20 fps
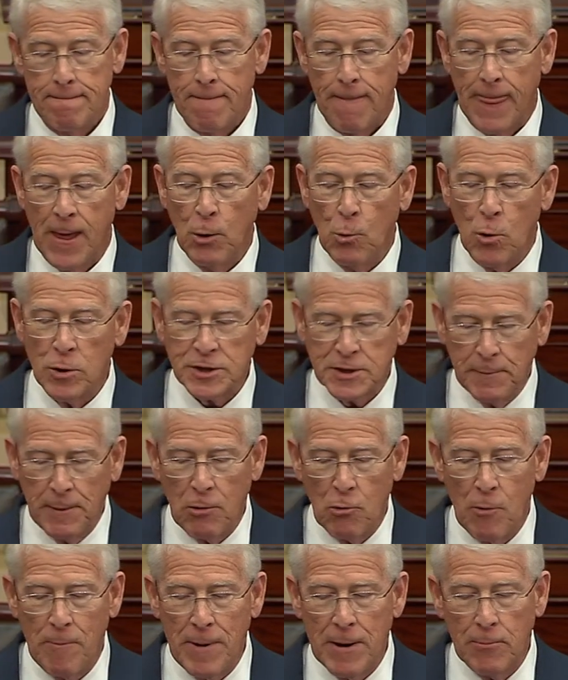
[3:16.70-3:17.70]
who wants to be
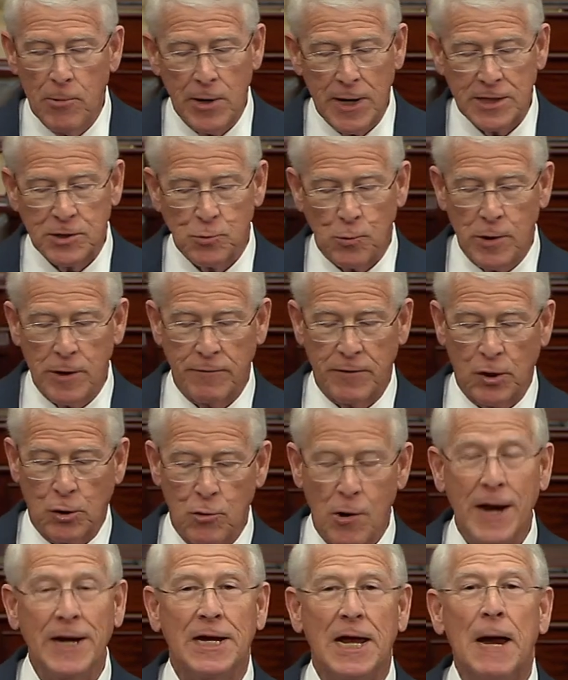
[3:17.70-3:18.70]
remembered as one of the great